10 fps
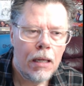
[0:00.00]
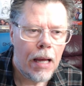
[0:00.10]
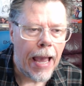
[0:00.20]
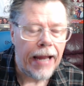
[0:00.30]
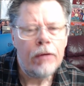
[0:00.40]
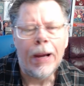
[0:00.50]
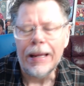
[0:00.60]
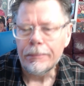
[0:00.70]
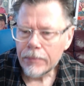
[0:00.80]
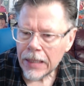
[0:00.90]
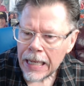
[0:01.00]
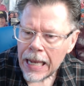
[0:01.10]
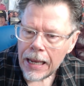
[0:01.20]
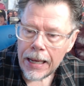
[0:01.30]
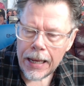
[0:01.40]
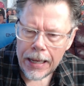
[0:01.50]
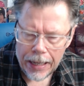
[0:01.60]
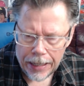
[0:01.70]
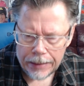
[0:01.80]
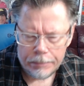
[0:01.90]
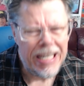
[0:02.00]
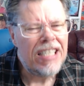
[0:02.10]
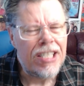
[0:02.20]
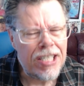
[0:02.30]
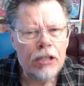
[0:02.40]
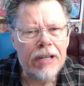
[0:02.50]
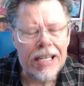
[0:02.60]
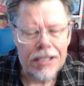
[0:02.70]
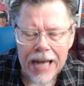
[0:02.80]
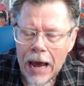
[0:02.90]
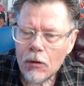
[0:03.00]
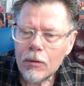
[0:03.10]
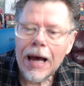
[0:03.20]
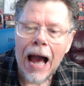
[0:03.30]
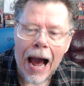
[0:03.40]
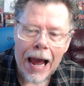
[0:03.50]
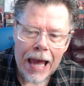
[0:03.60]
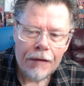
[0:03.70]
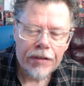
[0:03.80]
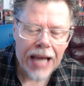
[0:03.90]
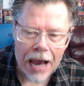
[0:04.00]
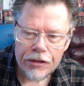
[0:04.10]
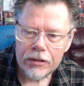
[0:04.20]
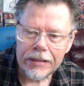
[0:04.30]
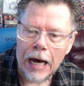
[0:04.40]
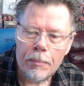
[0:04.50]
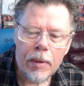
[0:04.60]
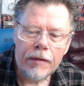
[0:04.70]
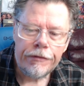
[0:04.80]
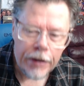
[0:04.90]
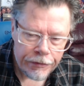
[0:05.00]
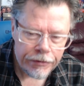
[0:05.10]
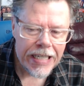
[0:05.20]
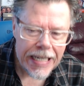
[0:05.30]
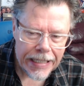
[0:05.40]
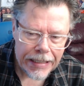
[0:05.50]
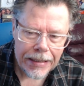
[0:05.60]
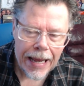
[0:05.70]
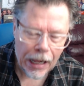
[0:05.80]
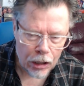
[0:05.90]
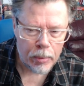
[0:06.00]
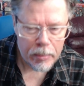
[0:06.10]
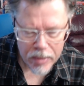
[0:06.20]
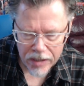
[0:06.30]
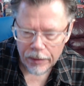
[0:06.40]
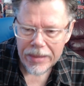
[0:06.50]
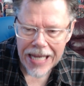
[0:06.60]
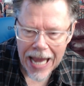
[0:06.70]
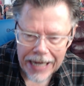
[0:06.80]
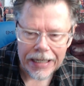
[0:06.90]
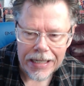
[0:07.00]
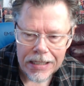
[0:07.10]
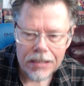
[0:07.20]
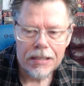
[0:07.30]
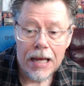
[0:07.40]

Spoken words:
Anyway, being serious now, I have gathered up 15 albums from the 80s